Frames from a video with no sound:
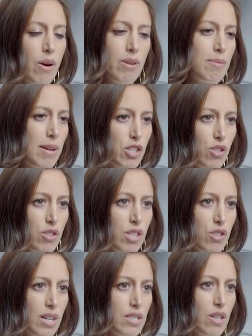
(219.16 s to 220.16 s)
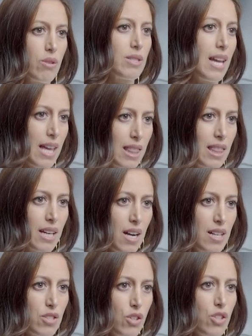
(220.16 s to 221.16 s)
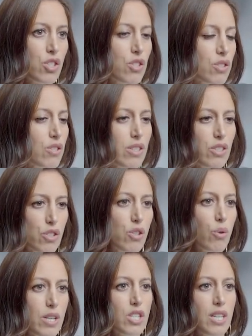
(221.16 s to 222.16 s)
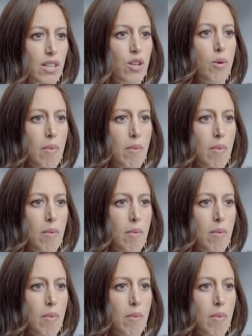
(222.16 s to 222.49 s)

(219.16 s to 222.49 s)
always make sure to address those in the consult, just so there's no question in their